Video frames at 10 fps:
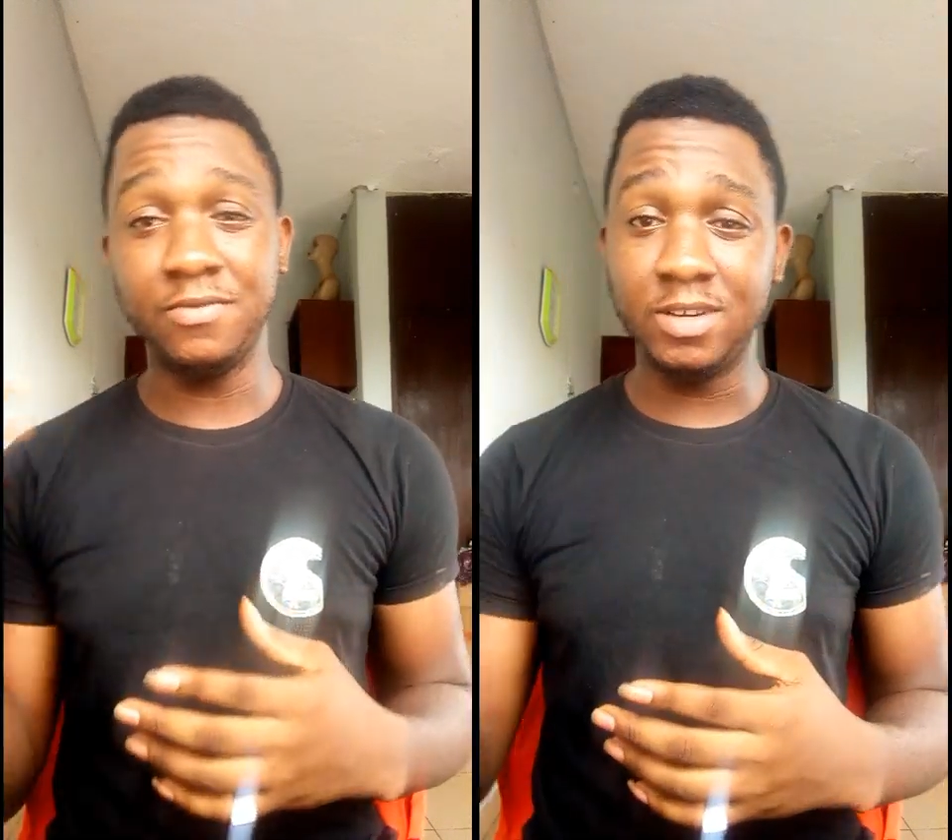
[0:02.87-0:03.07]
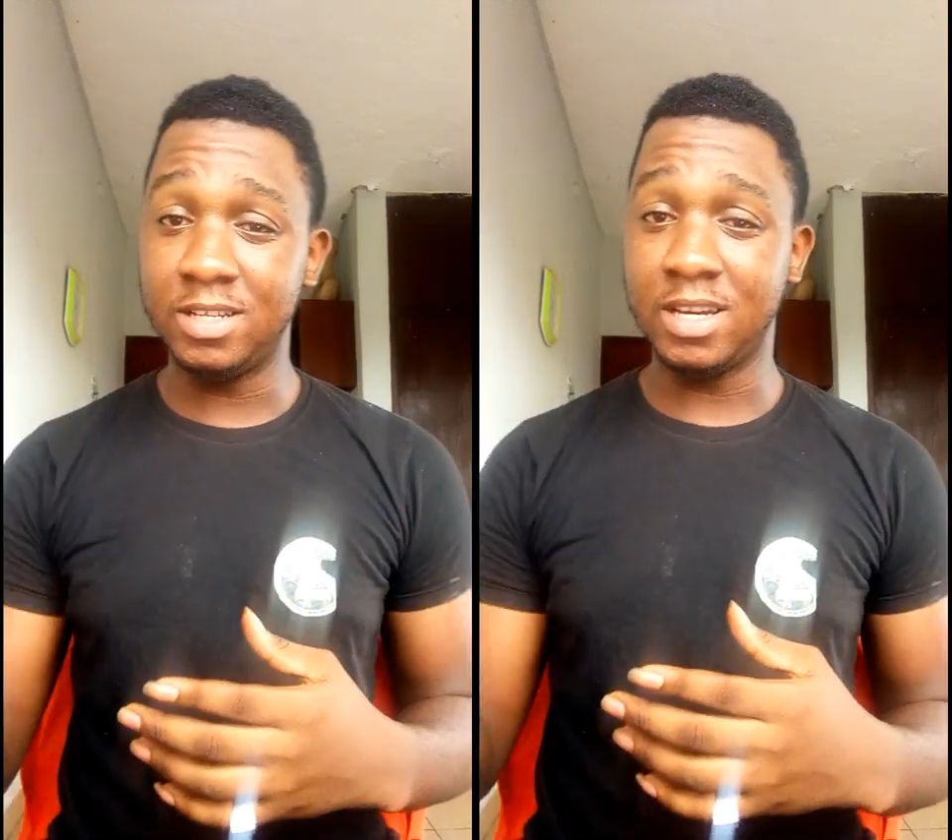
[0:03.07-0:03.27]

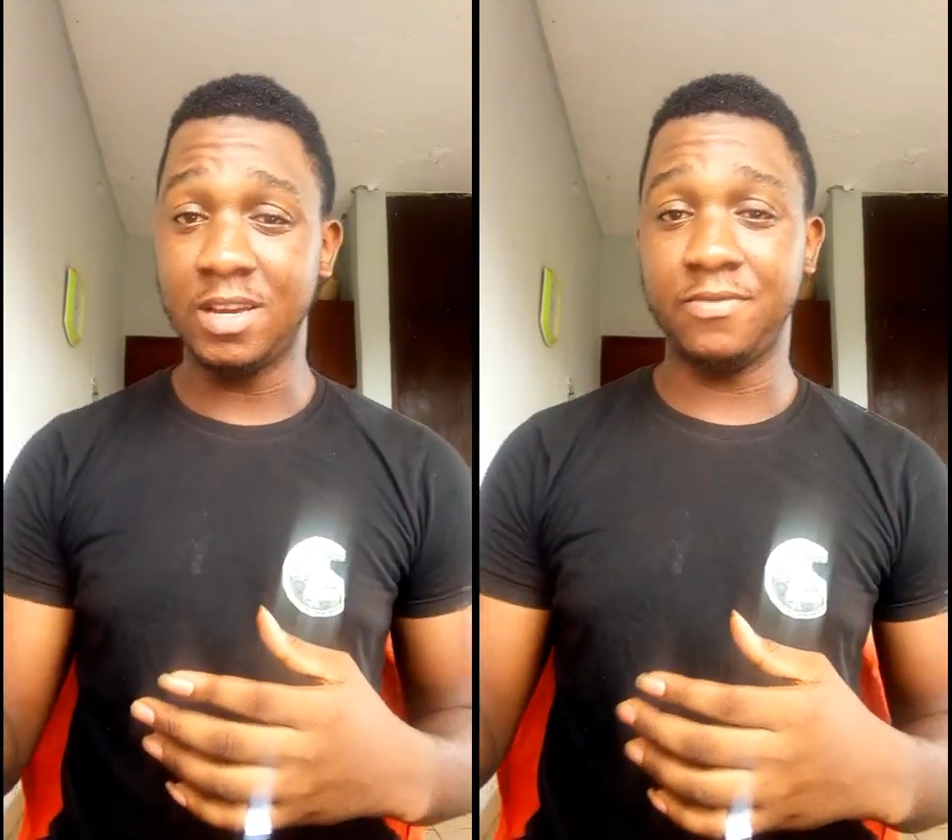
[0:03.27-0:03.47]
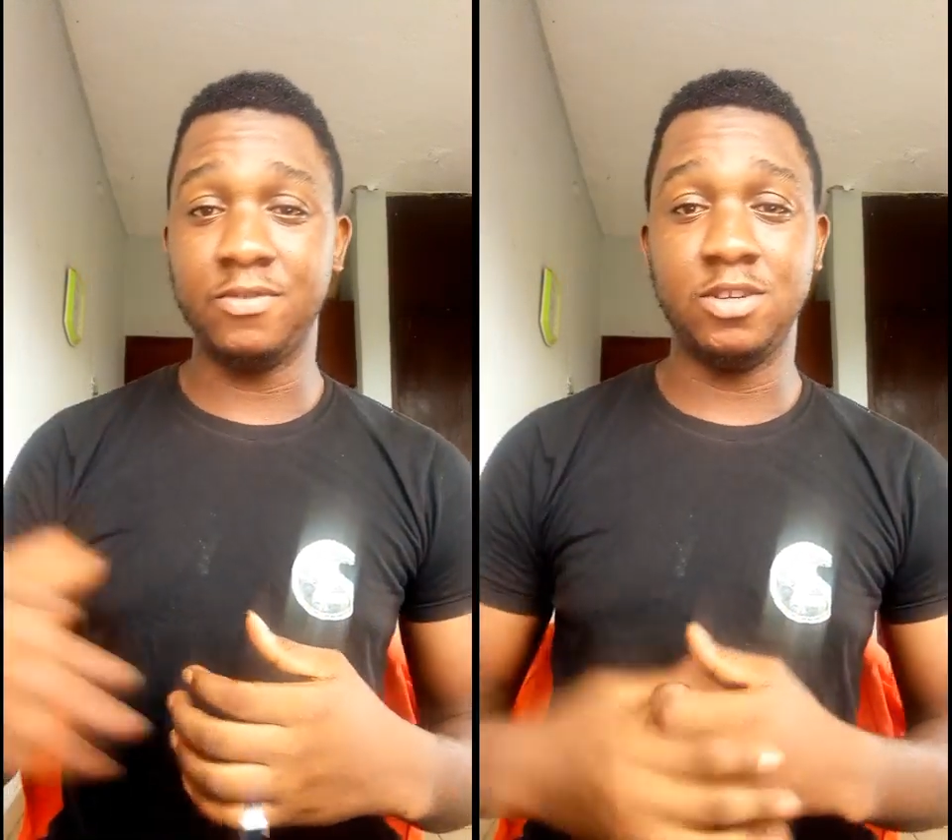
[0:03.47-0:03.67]
really
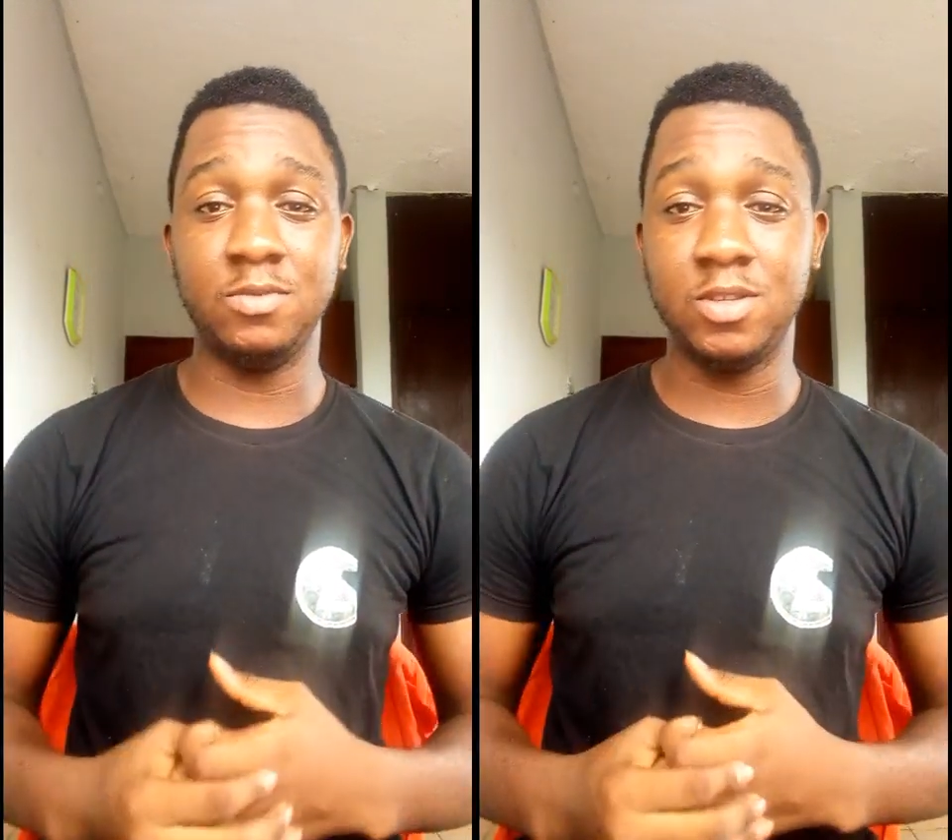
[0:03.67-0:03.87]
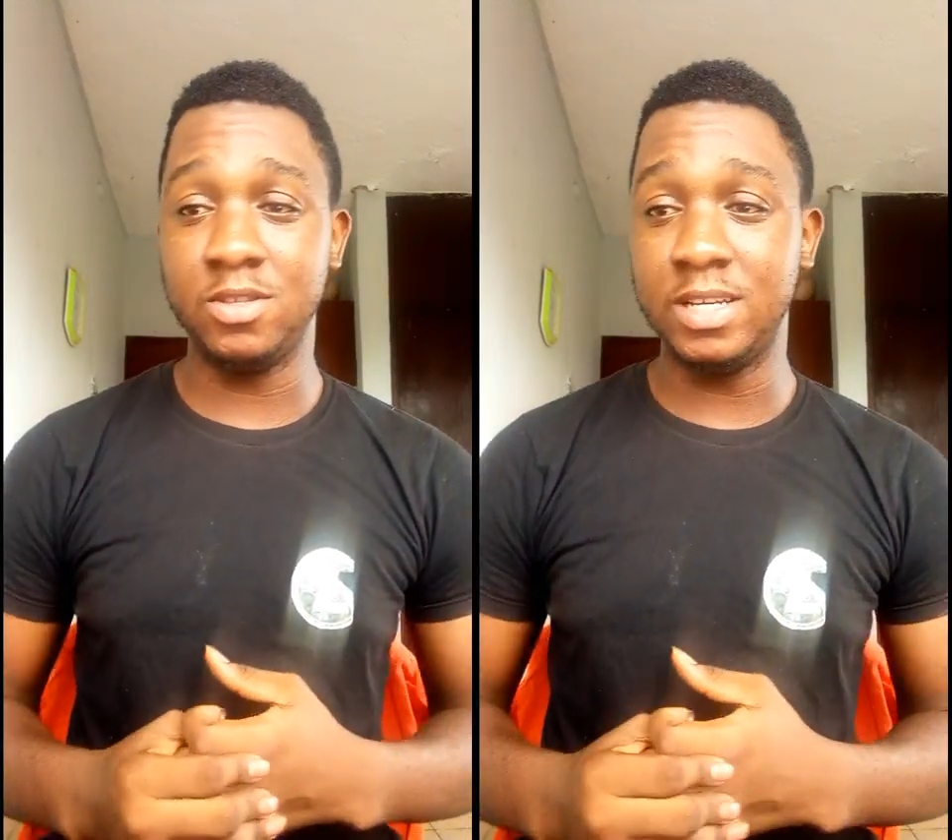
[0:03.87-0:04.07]
tiring for some
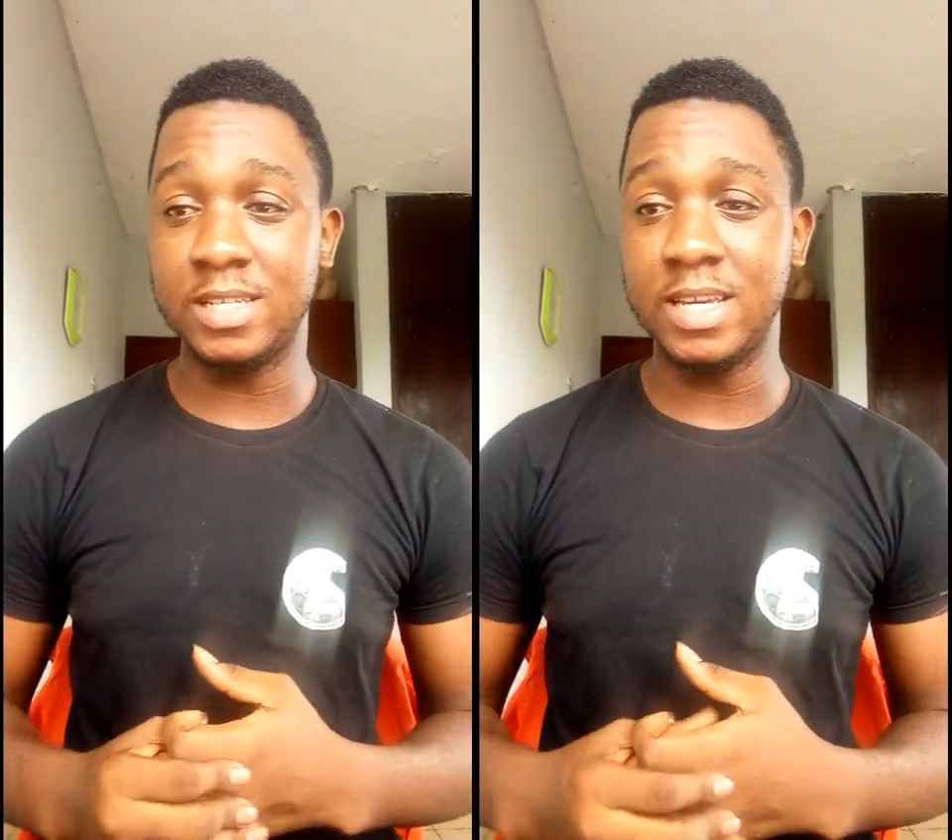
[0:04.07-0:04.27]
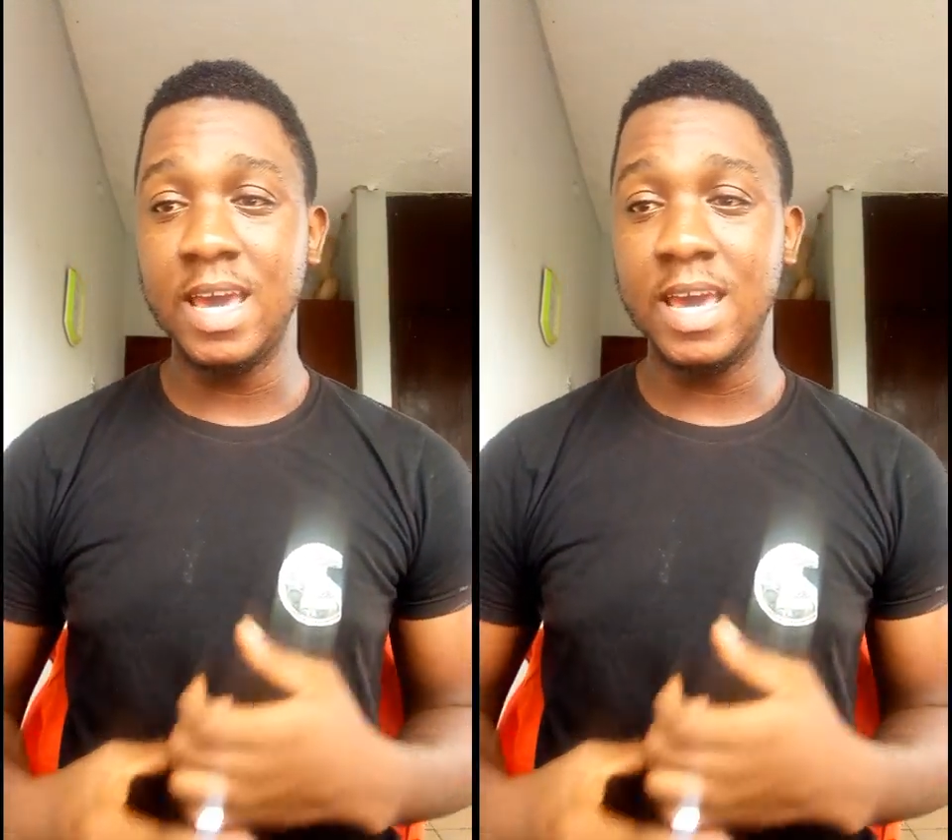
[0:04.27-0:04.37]
students.